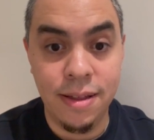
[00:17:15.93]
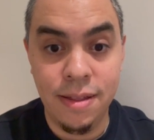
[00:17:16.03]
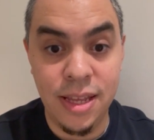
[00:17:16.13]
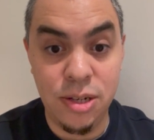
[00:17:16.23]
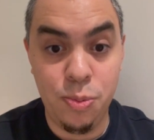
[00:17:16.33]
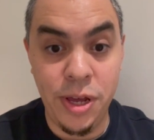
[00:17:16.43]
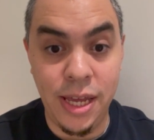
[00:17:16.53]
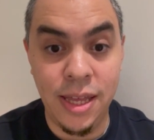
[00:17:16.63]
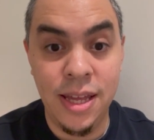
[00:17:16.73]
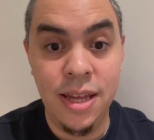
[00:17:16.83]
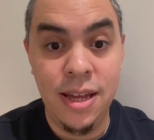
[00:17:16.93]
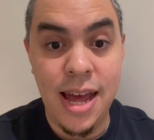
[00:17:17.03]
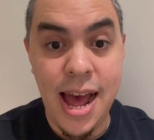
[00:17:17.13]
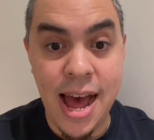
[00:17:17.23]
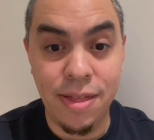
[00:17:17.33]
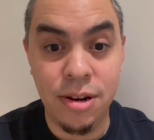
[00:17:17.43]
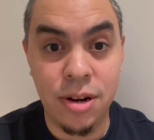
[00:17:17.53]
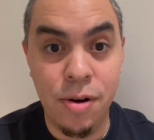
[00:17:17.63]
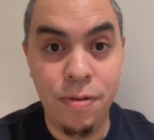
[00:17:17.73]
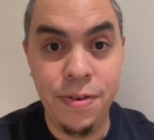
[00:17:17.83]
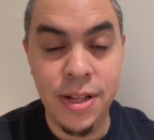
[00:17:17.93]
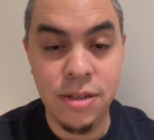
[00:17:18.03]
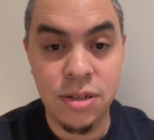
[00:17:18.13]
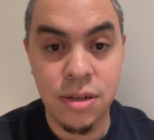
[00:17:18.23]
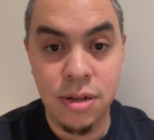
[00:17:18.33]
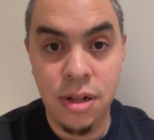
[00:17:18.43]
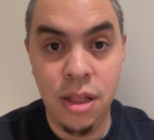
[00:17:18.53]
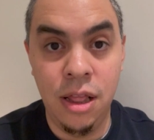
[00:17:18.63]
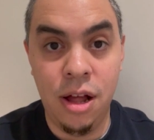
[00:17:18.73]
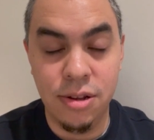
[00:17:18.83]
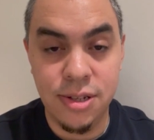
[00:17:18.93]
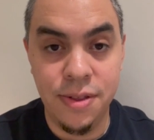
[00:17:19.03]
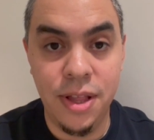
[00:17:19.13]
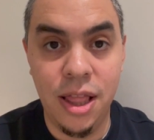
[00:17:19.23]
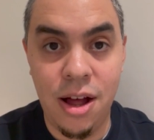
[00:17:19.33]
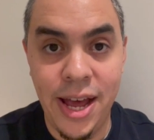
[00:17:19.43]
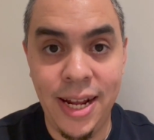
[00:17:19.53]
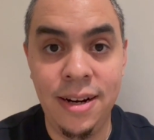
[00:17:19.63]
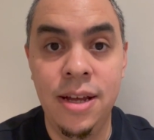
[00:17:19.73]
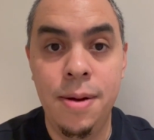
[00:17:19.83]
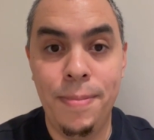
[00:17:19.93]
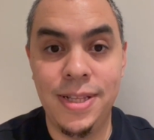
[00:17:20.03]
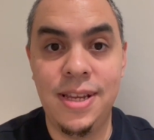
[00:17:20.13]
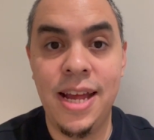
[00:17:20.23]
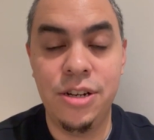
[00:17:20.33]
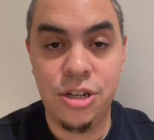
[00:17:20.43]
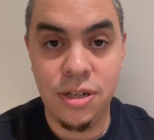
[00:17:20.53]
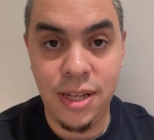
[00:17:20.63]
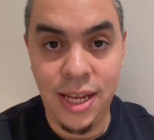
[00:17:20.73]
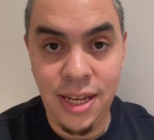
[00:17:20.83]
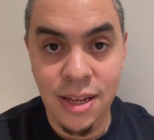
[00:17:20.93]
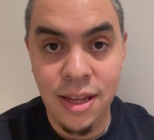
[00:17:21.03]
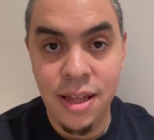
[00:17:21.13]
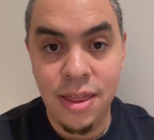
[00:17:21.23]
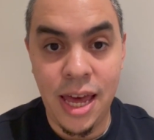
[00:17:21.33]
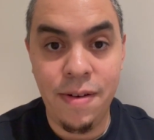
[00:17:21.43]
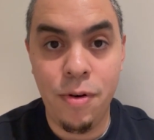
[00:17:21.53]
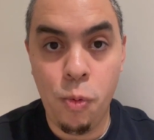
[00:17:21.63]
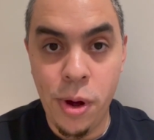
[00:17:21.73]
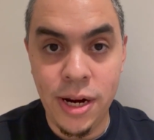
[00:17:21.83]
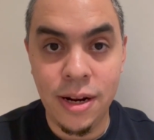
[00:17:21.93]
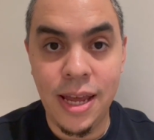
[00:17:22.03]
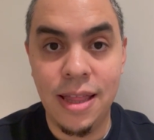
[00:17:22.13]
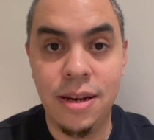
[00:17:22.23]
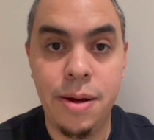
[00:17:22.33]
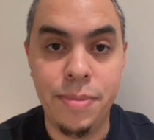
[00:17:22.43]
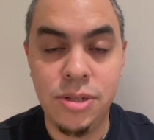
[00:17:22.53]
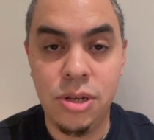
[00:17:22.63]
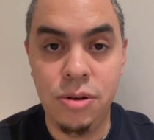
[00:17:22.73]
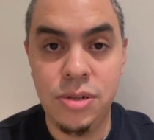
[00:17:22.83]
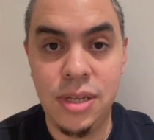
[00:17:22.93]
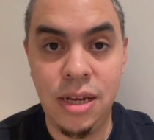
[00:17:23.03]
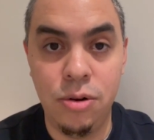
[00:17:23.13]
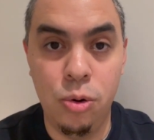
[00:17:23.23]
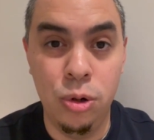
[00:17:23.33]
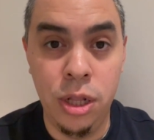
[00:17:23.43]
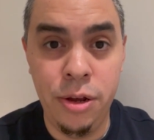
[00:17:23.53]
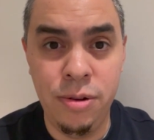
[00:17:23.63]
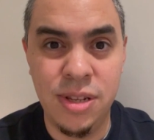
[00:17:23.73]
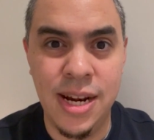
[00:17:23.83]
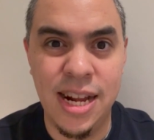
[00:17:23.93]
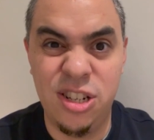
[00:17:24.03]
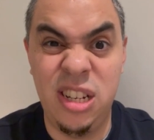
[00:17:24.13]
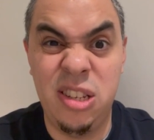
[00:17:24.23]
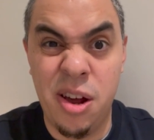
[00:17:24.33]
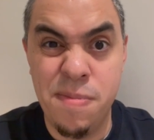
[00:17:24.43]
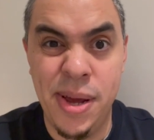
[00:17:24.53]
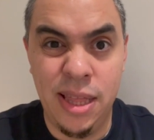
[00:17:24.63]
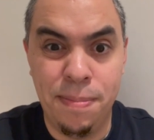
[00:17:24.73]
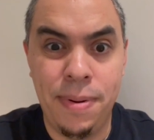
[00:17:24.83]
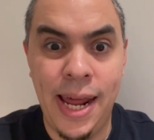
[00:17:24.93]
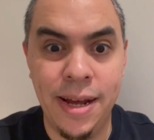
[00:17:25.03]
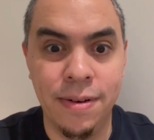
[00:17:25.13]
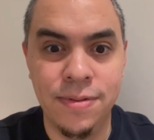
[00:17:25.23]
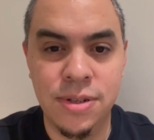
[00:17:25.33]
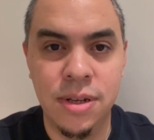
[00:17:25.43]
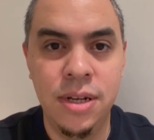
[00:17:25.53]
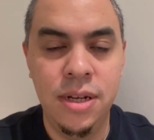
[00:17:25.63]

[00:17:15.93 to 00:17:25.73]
this week at the Dolphins, lots on the line. Potentially, they either win and get the number 2 seed or lose and actually don't make the playoffs.